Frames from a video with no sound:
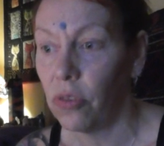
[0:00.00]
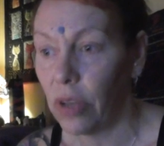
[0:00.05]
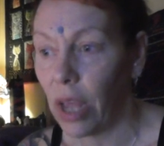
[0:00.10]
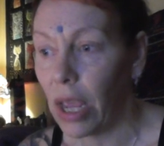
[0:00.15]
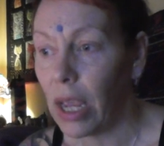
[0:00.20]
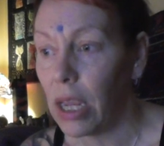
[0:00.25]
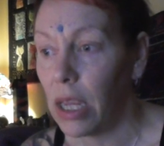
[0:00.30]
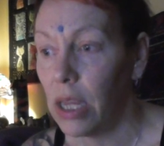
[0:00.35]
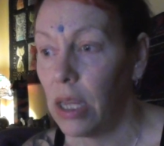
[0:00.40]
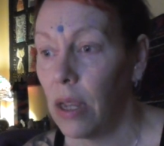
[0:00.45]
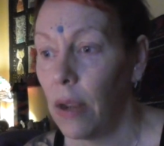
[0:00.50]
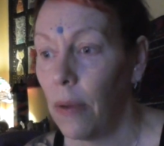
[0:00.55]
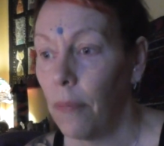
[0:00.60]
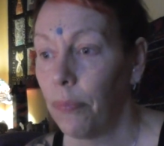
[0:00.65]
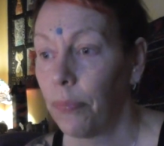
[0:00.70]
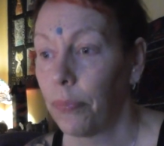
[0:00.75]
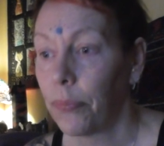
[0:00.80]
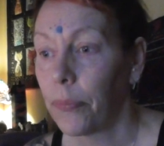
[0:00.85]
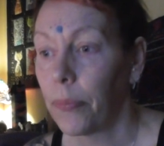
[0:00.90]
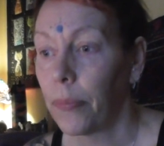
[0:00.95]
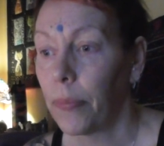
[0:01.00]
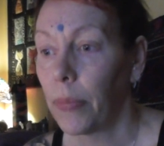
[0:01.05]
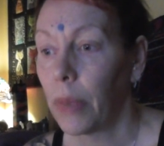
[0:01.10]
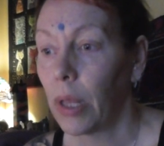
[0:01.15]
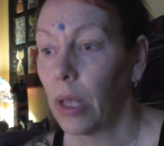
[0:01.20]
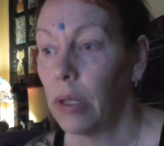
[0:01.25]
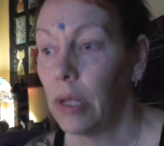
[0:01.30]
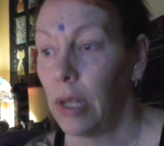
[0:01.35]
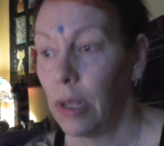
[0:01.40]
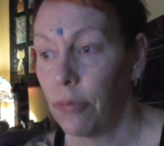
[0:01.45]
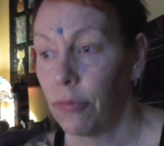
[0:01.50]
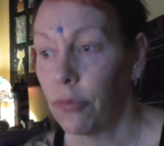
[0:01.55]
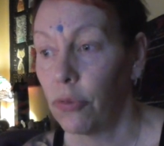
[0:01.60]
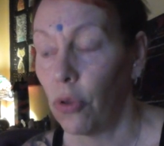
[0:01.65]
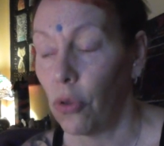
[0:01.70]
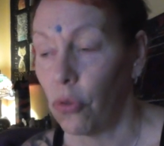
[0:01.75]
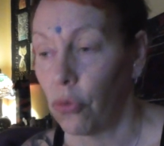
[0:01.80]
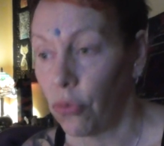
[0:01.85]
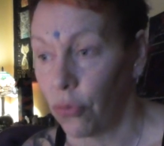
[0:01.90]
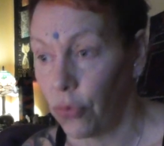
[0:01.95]
they lived
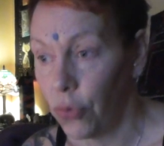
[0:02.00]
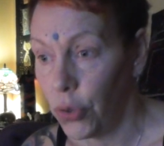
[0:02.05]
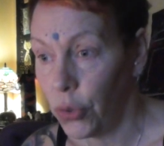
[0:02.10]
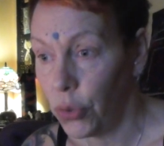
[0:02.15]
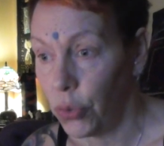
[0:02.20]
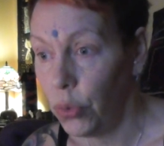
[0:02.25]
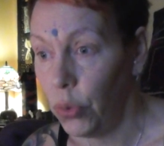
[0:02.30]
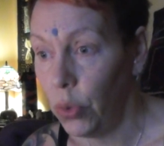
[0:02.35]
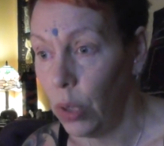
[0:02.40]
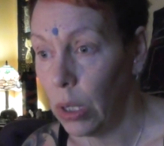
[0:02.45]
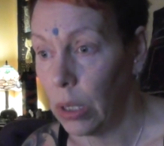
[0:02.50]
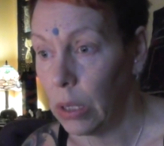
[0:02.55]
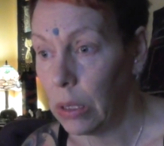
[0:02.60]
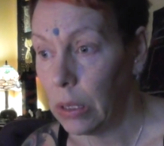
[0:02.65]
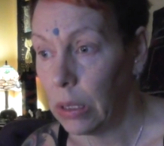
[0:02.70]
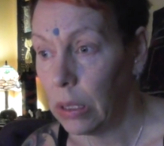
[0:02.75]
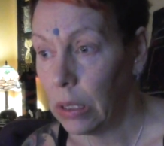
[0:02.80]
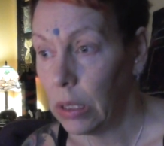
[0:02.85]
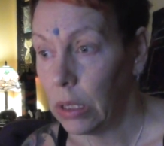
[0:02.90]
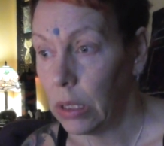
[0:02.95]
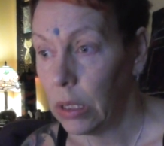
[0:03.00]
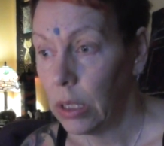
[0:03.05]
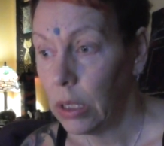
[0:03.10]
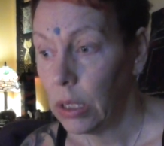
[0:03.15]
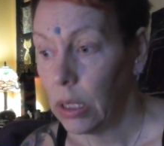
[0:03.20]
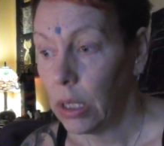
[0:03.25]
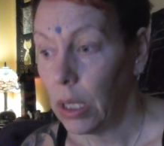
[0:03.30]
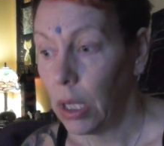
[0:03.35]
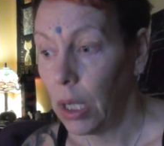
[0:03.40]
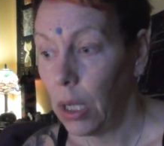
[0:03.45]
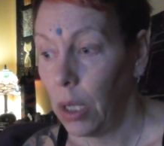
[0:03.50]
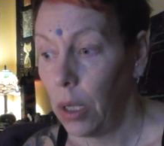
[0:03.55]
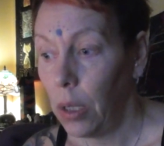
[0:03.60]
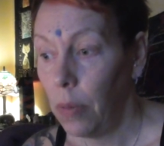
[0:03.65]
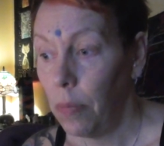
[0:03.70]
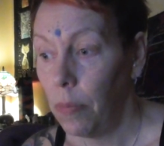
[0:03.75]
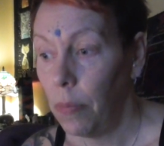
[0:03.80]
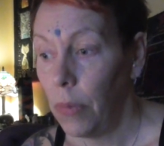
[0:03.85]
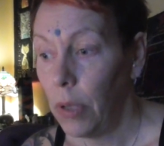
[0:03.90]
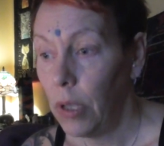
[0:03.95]
through,
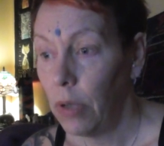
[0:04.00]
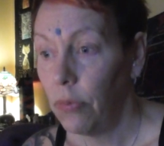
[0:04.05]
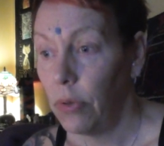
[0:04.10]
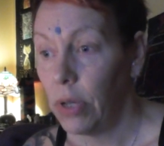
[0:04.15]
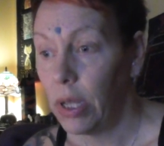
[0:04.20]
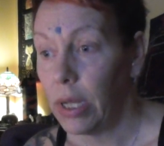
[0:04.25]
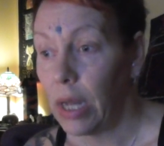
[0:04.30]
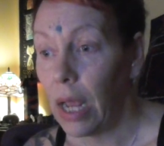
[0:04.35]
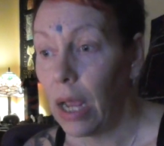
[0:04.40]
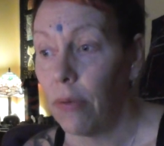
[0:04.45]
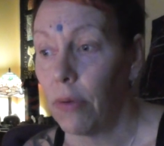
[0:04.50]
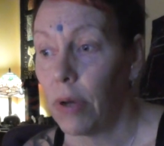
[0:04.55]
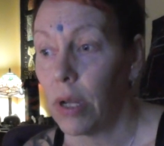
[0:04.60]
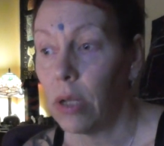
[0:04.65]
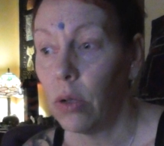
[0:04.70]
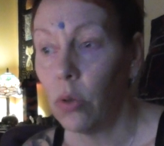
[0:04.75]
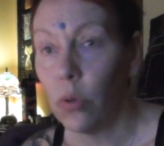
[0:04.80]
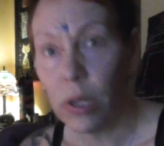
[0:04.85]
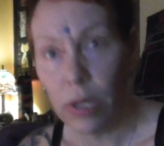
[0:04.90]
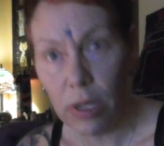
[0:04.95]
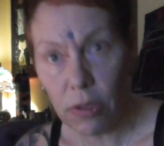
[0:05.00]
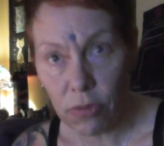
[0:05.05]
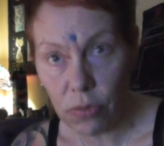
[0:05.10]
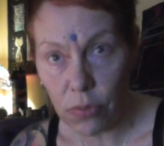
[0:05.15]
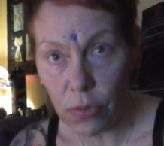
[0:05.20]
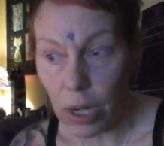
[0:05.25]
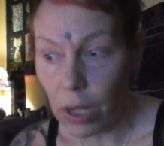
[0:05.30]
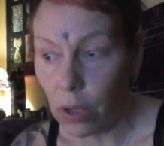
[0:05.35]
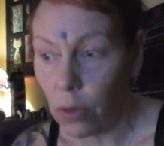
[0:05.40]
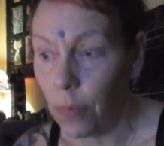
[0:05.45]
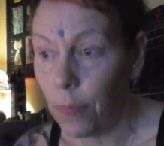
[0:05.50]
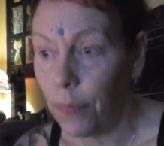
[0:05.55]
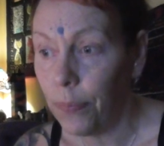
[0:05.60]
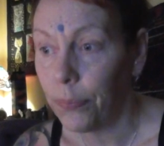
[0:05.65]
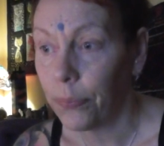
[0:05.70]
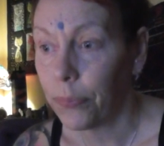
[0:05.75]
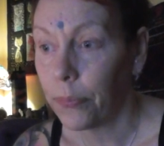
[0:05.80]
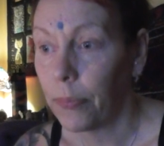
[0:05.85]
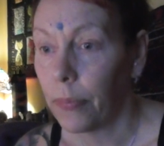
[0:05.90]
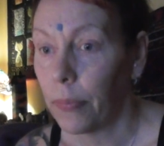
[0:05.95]
um, we inherit. Look at Israel.
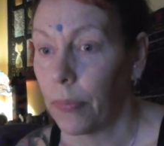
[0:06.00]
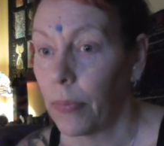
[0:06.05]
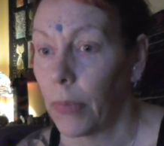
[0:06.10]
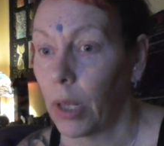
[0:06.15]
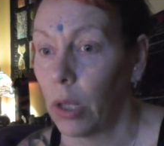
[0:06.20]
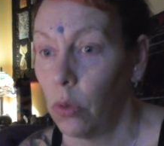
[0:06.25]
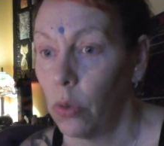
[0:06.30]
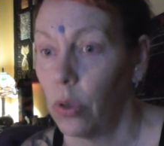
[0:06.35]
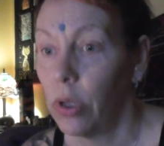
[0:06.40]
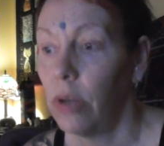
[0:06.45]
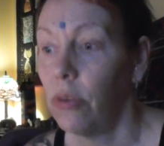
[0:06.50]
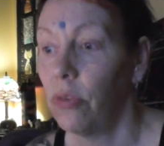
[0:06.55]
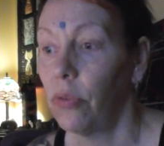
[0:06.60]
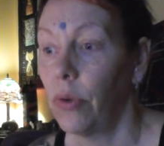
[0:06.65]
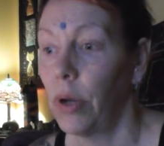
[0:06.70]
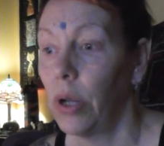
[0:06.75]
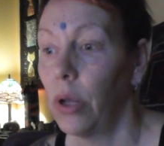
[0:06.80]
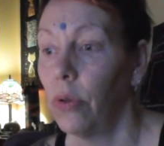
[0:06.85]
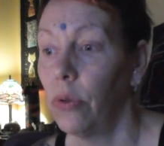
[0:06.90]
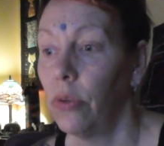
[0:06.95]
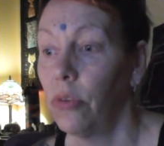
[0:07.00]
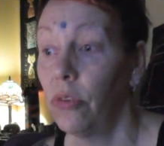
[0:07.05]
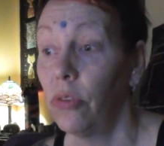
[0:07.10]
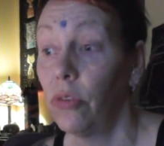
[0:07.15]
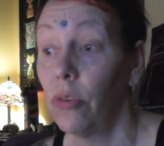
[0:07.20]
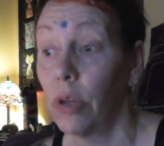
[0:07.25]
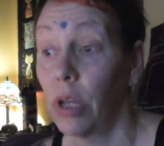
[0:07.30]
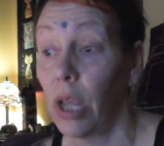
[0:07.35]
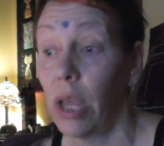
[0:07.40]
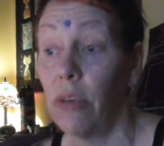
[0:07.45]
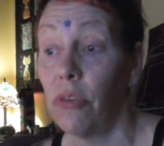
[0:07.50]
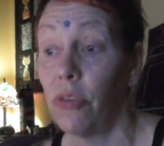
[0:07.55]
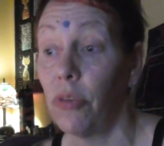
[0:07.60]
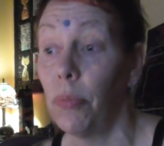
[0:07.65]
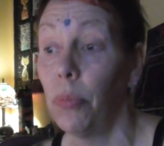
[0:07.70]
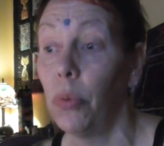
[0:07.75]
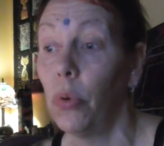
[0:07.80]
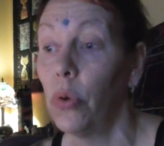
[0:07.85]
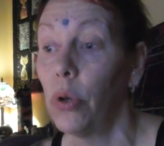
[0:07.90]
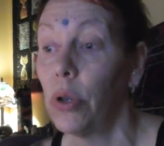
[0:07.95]
Look at Israel. This is a case
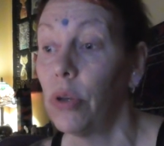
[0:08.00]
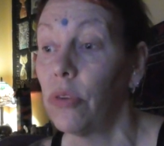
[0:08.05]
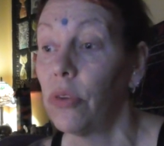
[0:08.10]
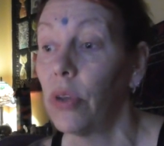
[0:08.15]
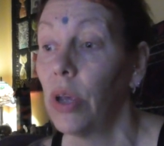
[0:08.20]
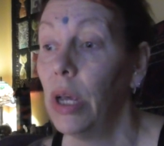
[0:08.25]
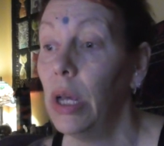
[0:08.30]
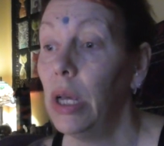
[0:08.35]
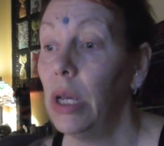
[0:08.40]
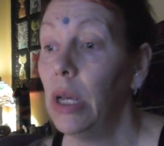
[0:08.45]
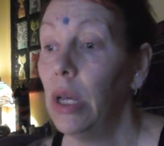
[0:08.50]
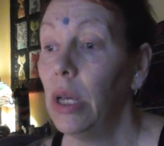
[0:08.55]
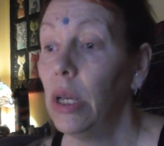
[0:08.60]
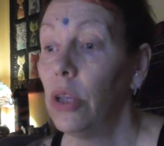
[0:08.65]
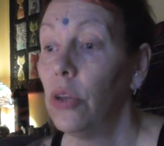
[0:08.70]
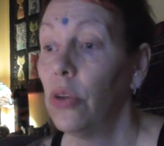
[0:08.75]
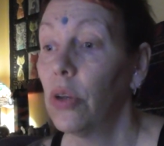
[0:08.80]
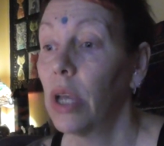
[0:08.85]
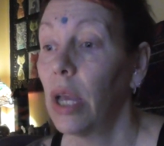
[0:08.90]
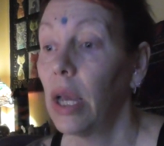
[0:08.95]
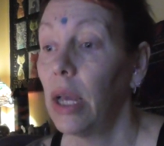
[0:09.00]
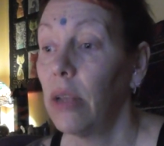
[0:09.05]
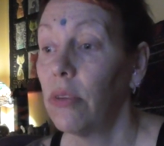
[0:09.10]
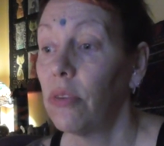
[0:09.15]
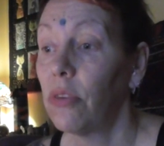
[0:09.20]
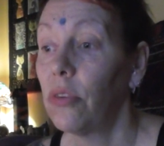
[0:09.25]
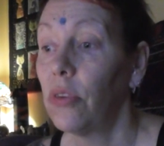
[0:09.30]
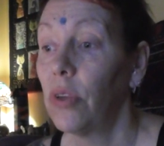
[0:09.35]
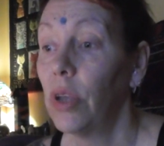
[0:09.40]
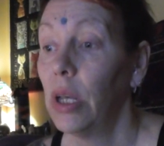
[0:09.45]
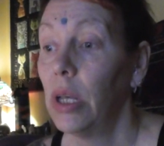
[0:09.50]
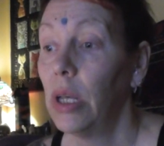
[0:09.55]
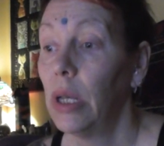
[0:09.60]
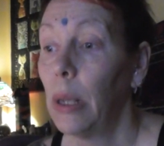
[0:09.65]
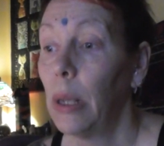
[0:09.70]
in point. You get,